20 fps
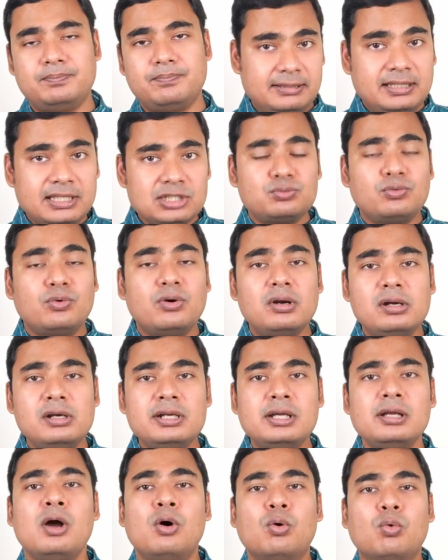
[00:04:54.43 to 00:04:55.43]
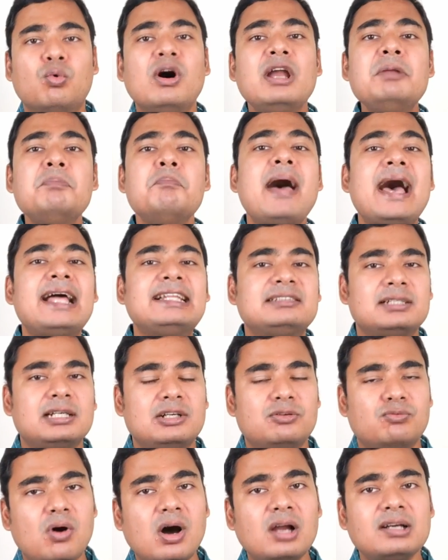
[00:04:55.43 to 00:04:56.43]
In this world, one man's
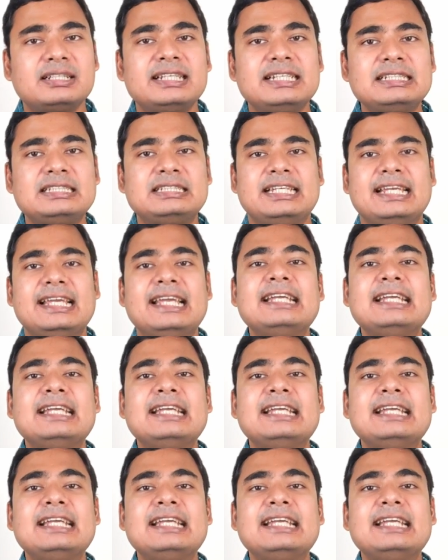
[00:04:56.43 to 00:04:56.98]
advantage